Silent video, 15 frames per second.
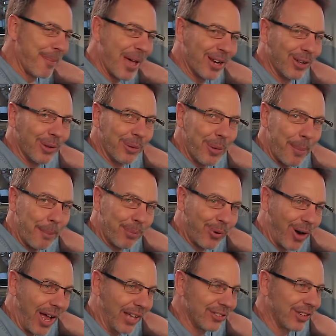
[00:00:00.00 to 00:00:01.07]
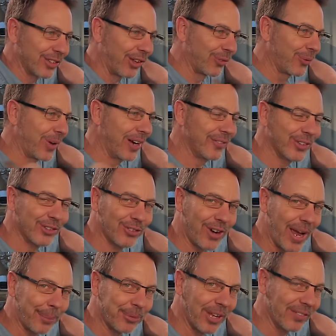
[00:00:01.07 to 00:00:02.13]
metal project. It's whatever
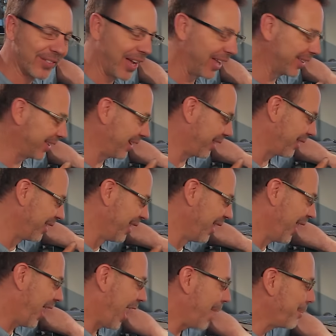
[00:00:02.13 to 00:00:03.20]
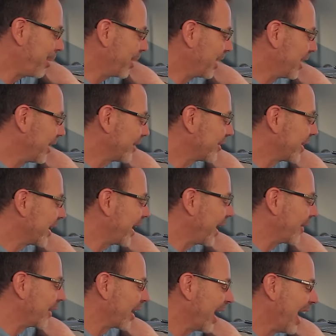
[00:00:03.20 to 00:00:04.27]
scraps I've got there, I'm putting this
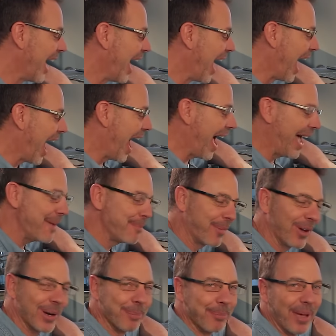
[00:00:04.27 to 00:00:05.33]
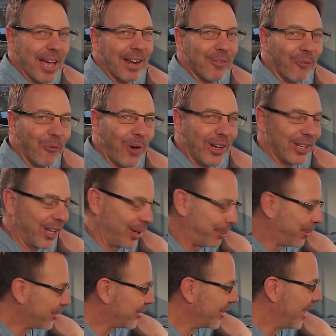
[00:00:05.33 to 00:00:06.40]
together. I'm going to bet
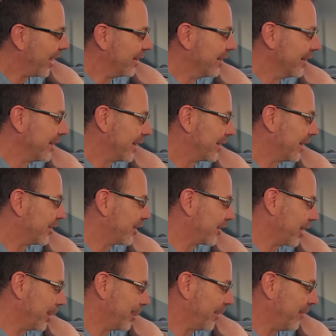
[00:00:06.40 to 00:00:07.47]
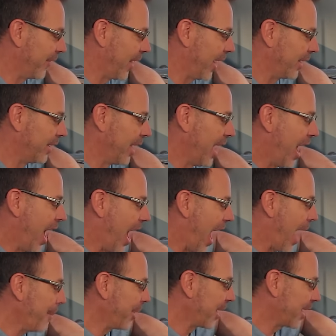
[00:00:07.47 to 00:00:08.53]
100% that this is going to be fine.
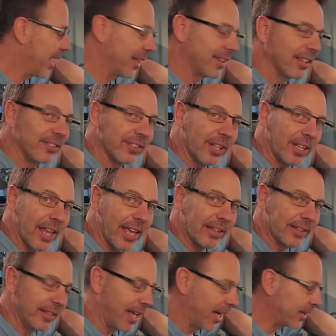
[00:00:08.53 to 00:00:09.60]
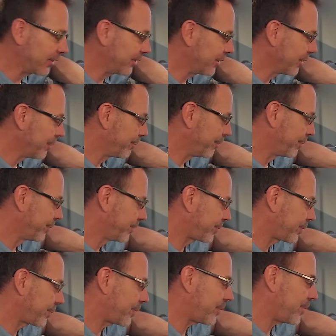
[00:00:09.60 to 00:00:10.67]
I'm going to cut this to length next,
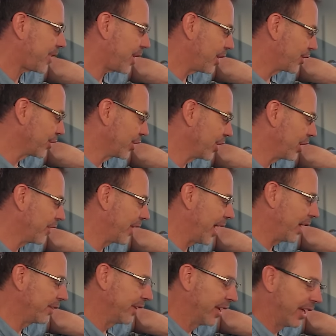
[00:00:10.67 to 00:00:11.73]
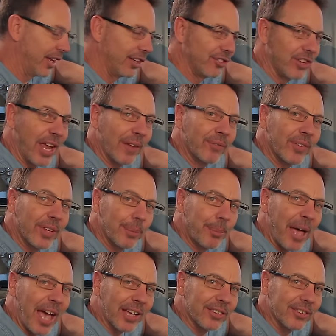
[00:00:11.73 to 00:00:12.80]
turn around, chamfer the
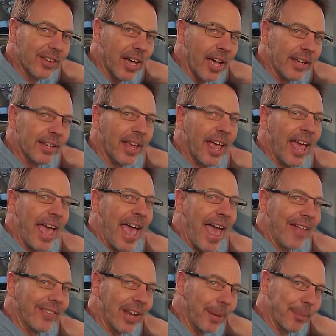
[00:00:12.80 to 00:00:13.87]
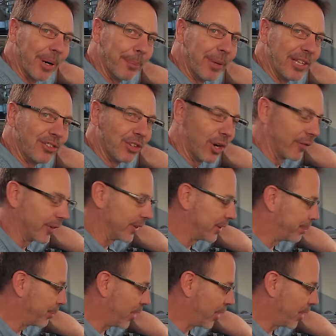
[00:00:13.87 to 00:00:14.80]
backside, and then I'm going to meet you over at the